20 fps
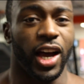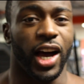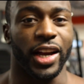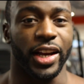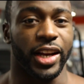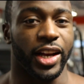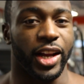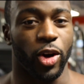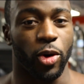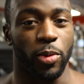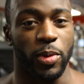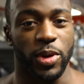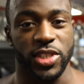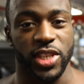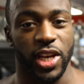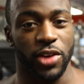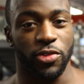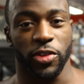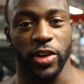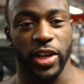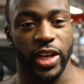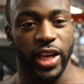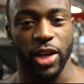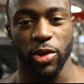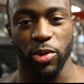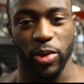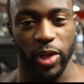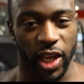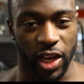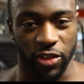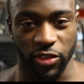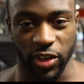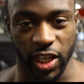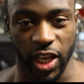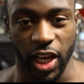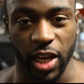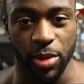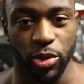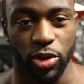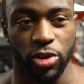I did it almost every day with heavy
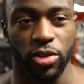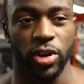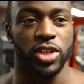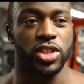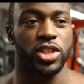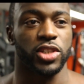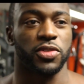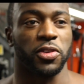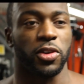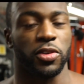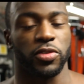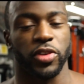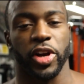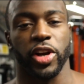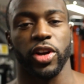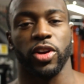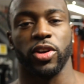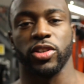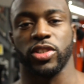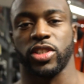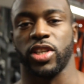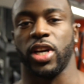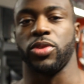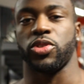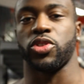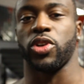cable crunches for a very long time.